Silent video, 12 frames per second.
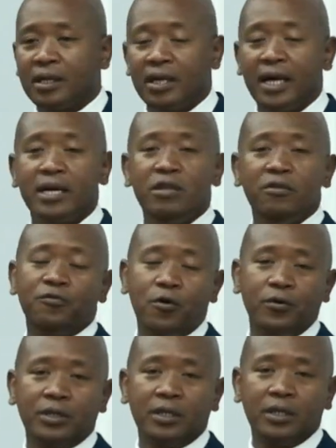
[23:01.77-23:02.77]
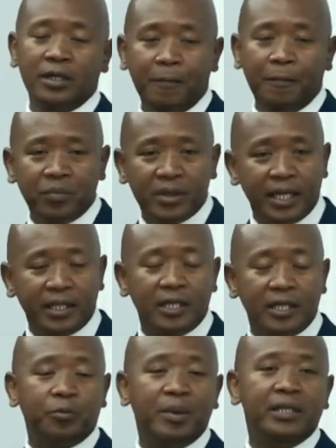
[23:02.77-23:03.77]
an effort that
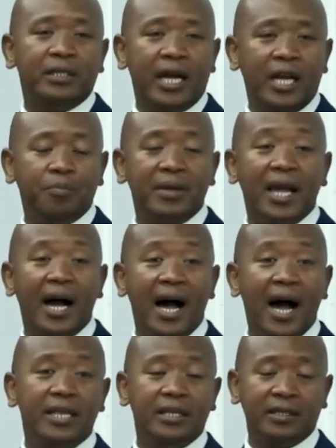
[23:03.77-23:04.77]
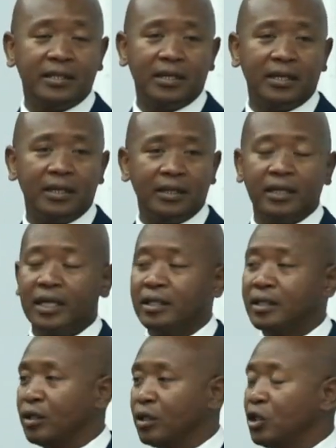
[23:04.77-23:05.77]
has been done behind the scene
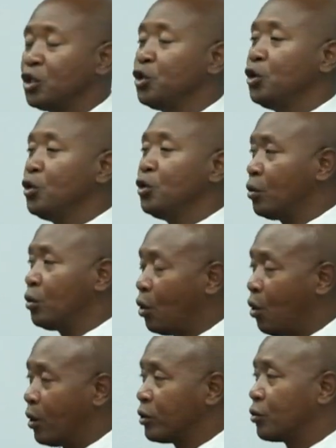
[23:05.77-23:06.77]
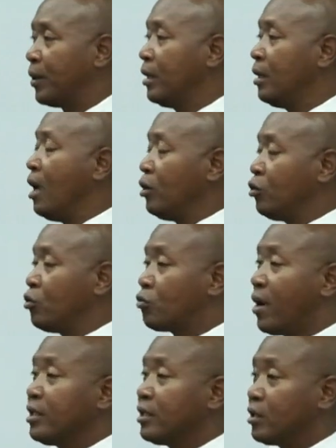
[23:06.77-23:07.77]
that you go as well to
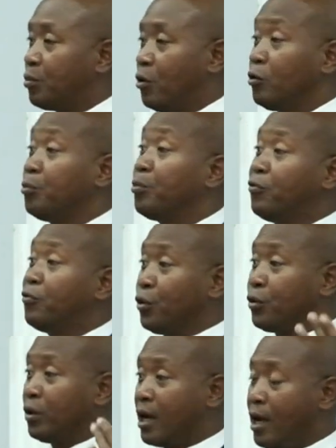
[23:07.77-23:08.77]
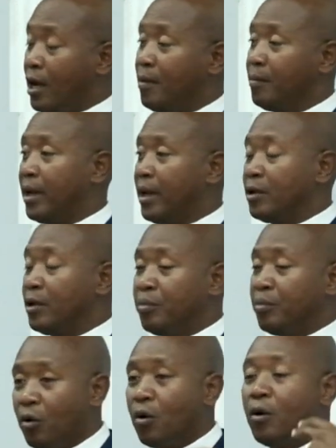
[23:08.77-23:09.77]
raise support before you come and
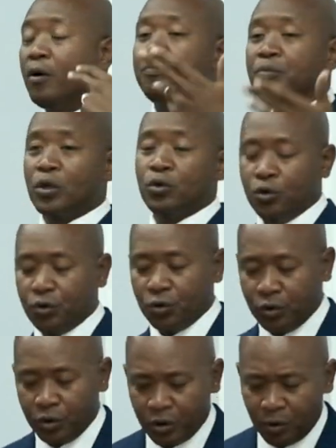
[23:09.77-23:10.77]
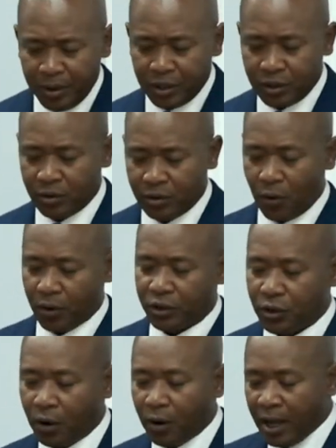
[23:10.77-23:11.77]
before you do your mission work.
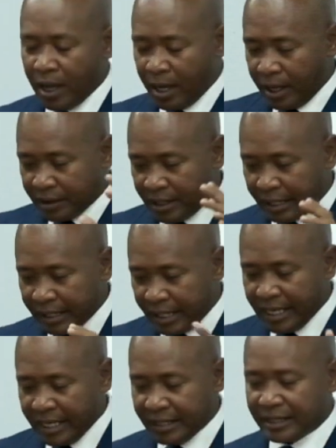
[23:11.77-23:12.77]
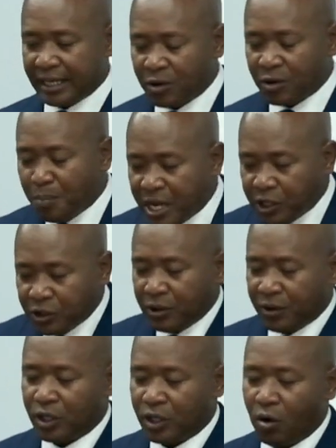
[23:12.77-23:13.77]
So the key is that
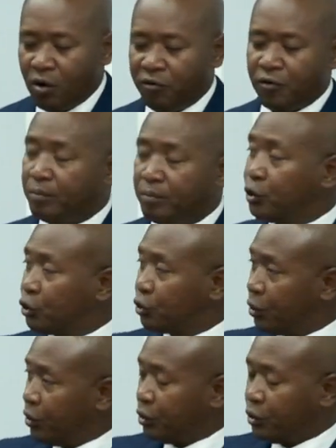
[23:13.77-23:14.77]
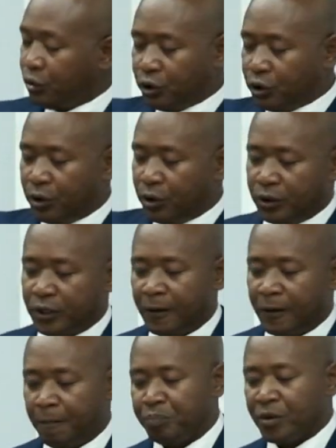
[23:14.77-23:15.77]
missionaries go from church to church
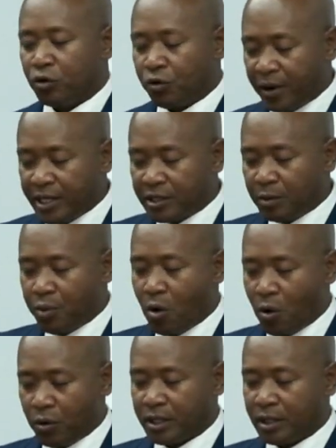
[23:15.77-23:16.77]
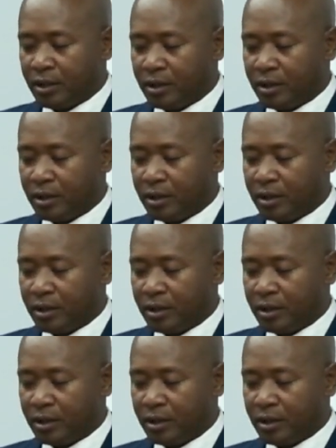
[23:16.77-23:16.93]
to raise support,